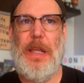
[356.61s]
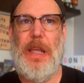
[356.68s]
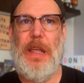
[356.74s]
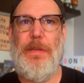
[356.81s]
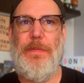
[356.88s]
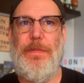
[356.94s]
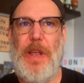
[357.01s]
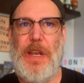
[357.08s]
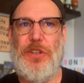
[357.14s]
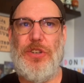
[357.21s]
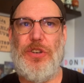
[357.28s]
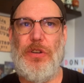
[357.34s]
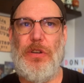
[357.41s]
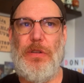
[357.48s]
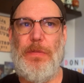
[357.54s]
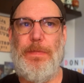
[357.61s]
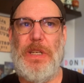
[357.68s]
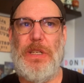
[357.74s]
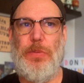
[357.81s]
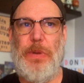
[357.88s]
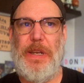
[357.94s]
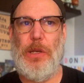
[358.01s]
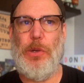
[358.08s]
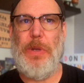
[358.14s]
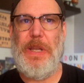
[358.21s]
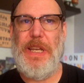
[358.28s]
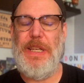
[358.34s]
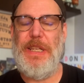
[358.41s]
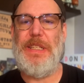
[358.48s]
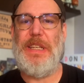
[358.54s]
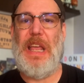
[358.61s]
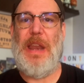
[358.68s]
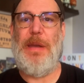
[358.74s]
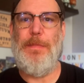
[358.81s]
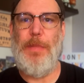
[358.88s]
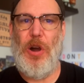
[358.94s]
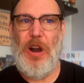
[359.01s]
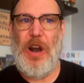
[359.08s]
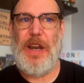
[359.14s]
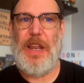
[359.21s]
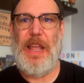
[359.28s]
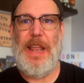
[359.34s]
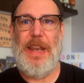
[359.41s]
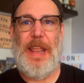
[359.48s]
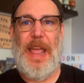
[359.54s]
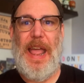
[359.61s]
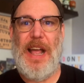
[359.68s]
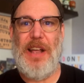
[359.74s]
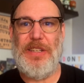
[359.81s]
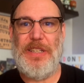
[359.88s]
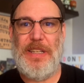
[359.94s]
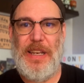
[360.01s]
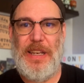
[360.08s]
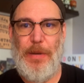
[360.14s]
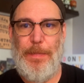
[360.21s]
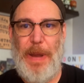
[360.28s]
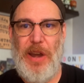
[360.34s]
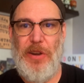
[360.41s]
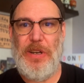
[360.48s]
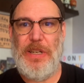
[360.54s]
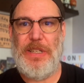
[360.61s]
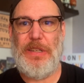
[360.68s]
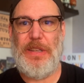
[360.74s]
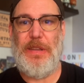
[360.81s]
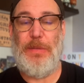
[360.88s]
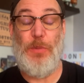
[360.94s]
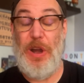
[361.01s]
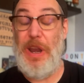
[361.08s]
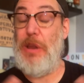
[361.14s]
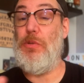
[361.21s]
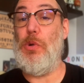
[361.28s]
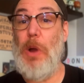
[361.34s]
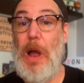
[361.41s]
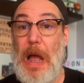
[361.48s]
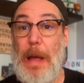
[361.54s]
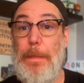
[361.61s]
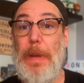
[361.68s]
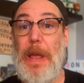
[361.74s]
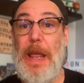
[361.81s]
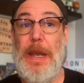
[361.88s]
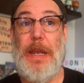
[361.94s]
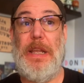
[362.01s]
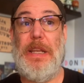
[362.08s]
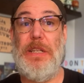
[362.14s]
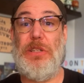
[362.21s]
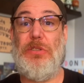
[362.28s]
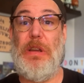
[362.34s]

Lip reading: adventure between Louise and Mark and the house that their parents, where they grew up, and the history